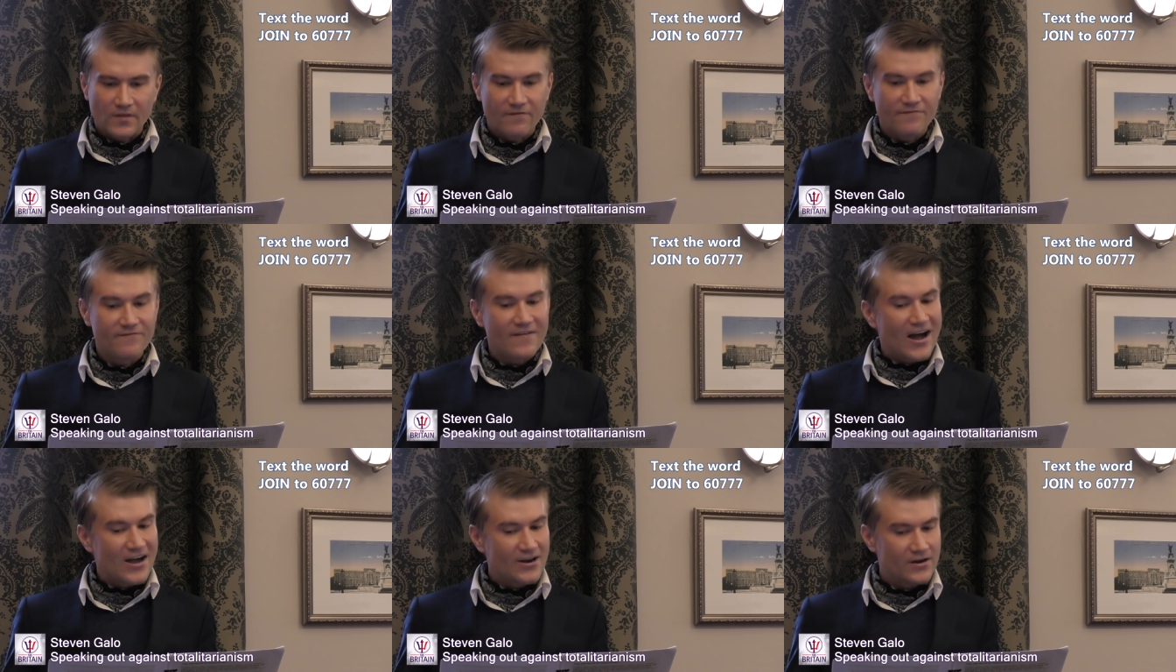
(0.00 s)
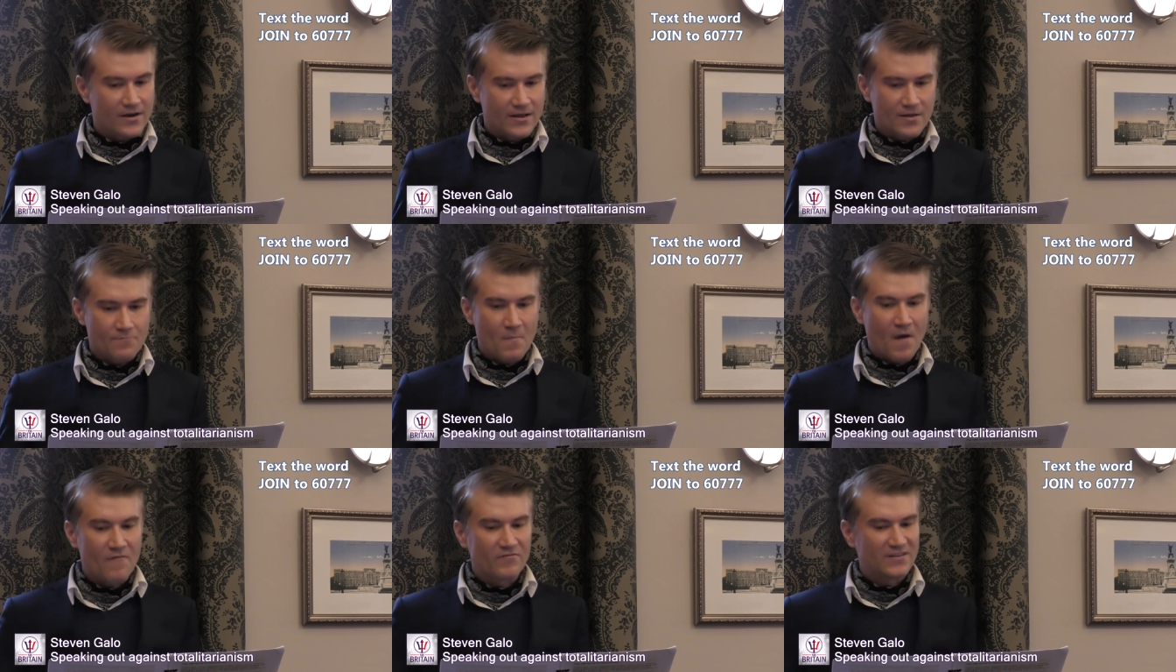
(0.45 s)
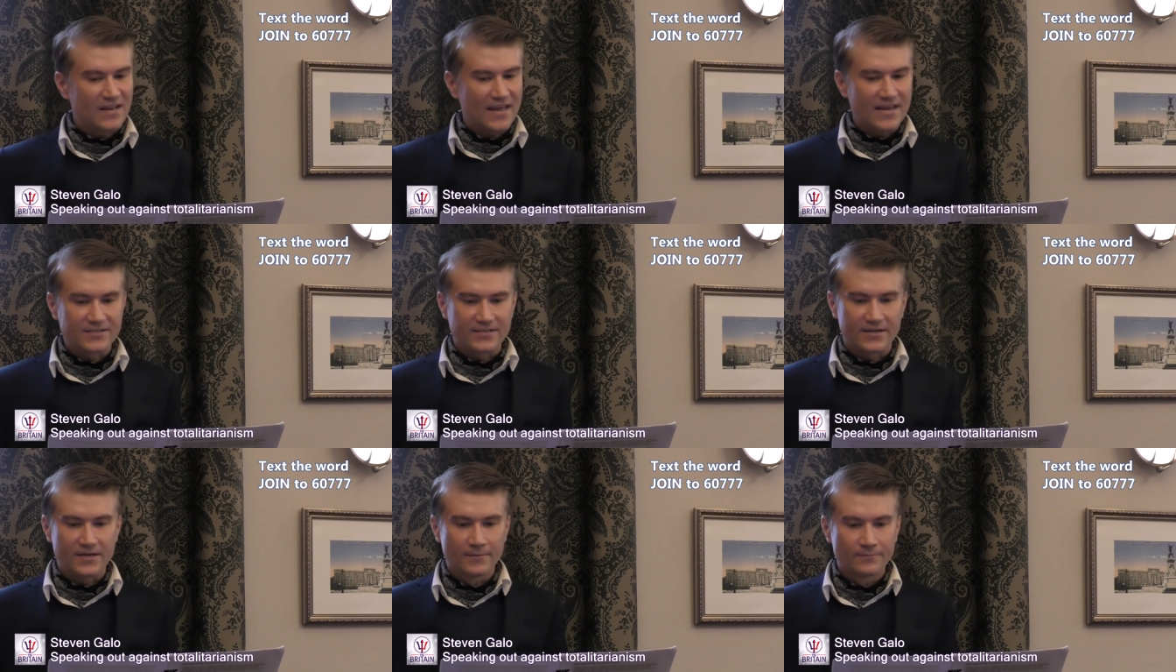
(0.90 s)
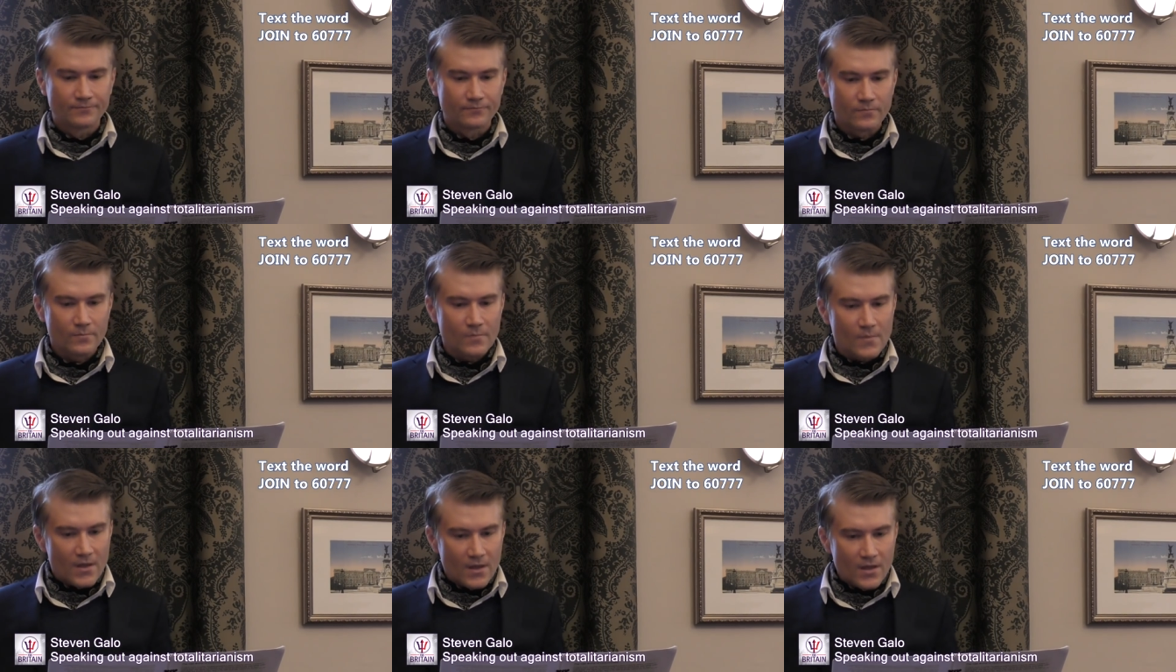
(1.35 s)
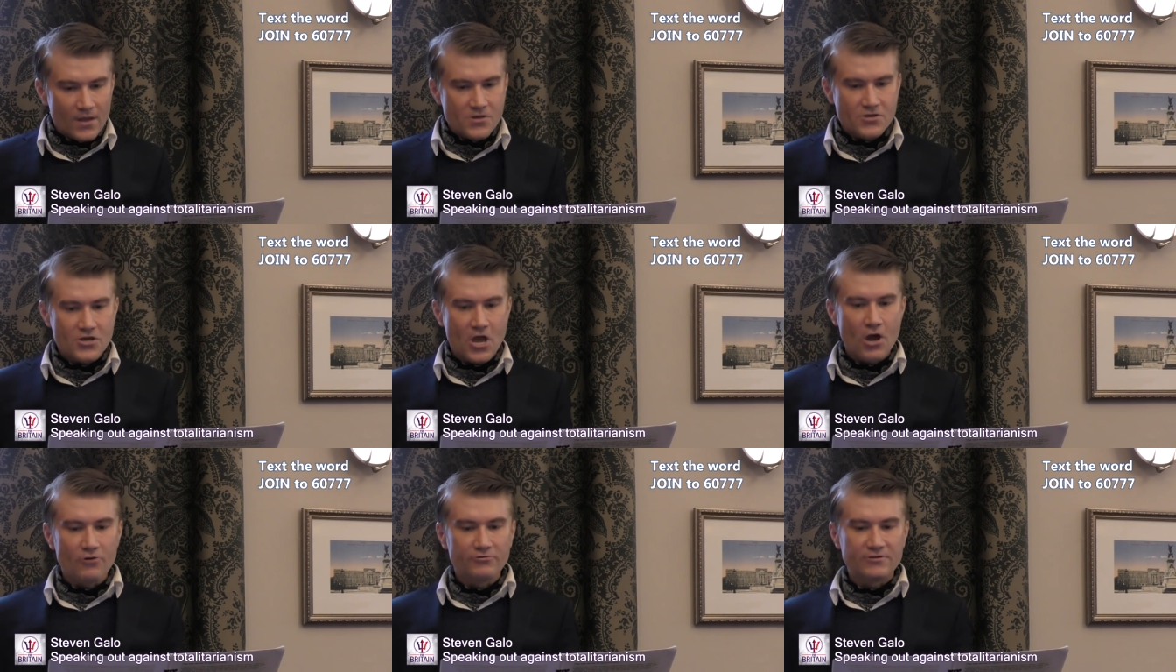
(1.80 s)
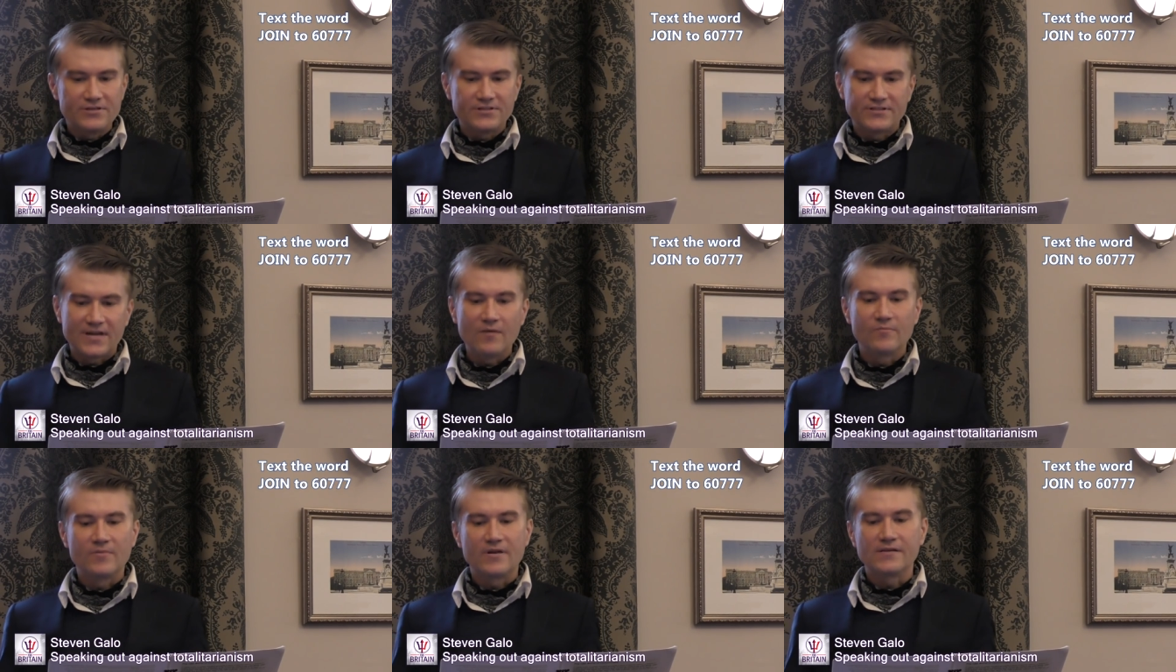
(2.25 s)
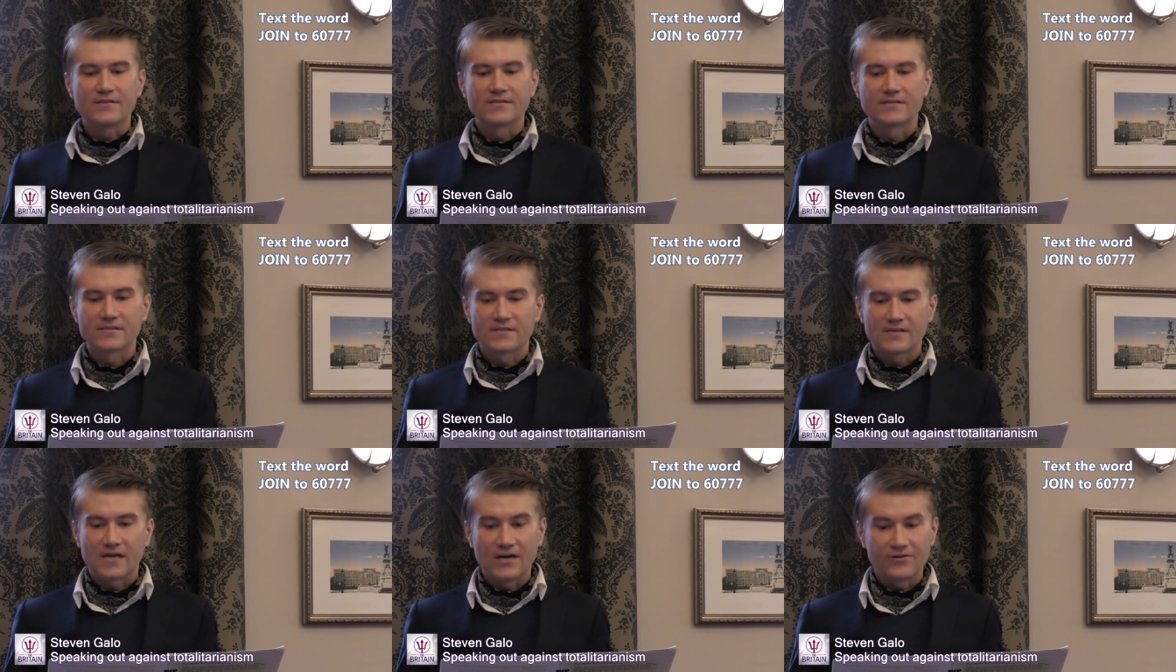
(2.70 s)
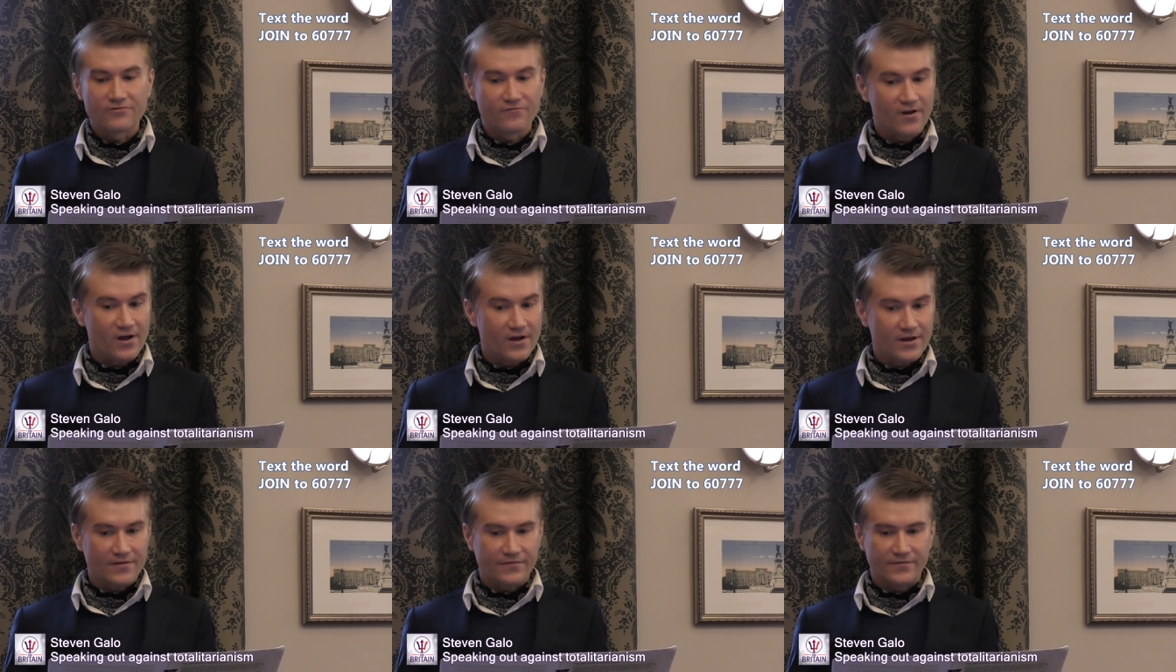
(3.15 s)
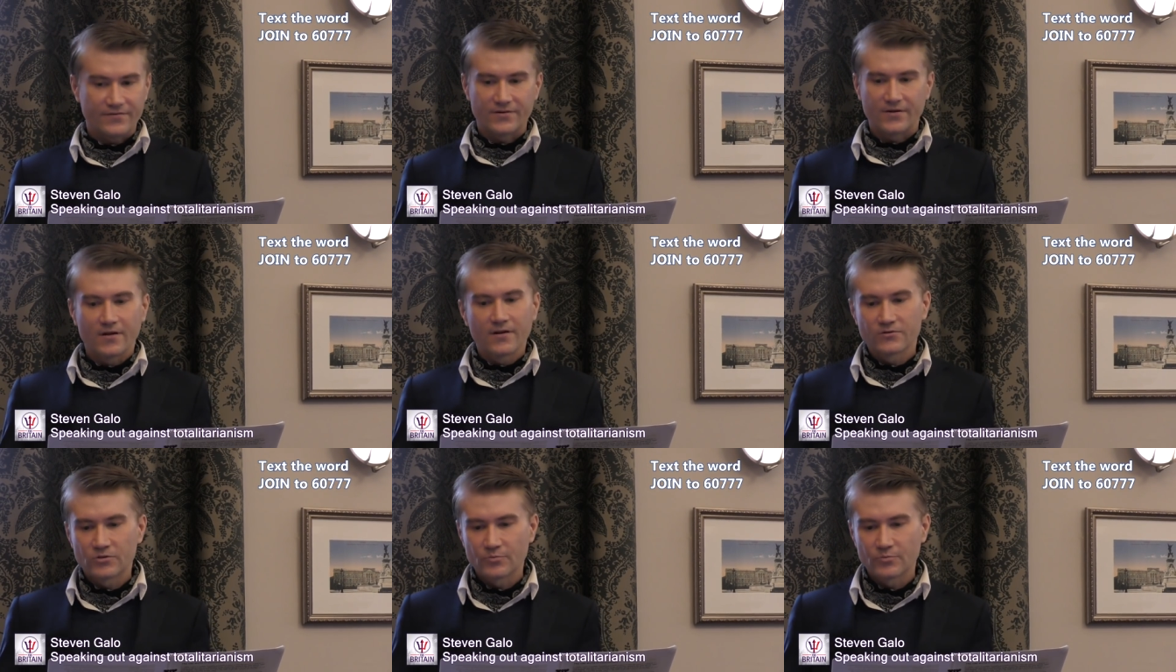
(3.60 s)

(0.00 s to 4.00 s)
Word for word: Finally, a month later, iodine tablets had arrived